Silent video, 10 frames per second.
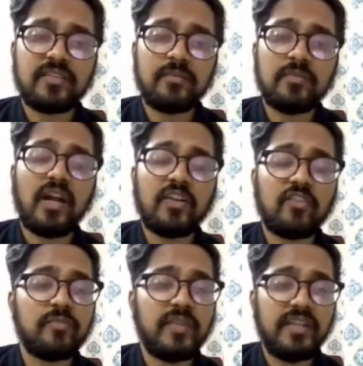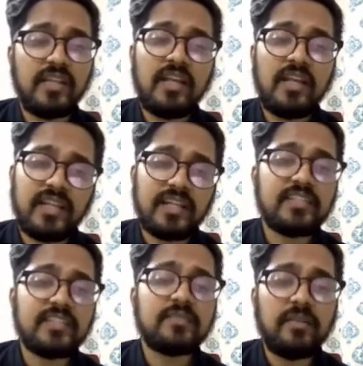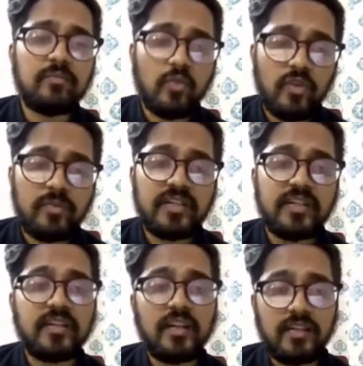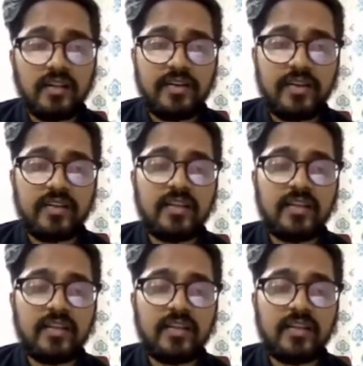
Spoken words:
some kind of meat that is being prohibited in our country.